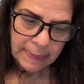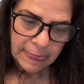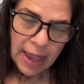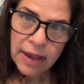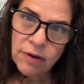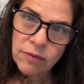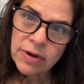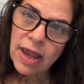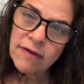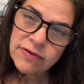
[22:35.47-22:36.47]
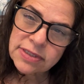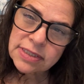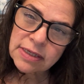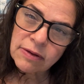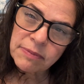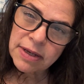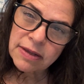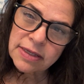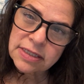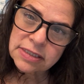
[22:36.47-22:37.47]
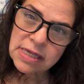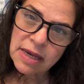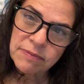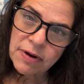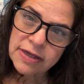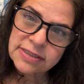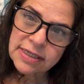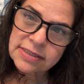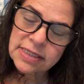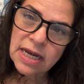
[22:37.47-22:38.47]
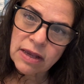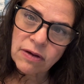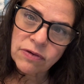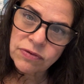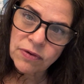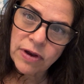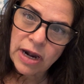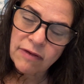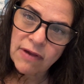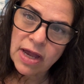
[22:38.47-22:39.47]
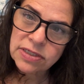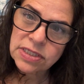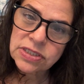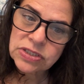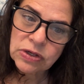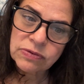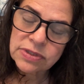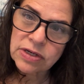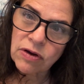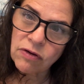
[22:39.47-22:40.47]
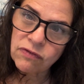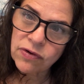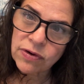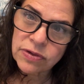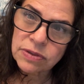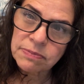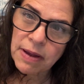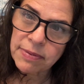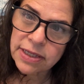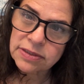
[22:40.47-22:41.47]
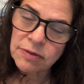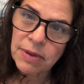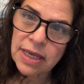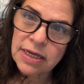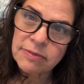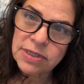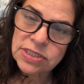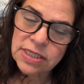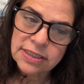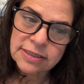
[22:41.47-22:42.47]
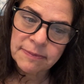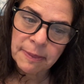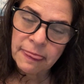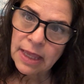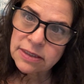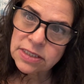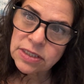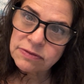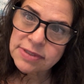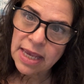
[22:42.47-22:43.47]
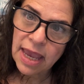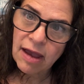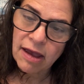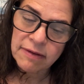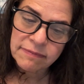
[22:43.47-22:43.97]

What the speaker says: I own every single bit of the design process that I go through, and I've actually chosen over public domain images to use AI.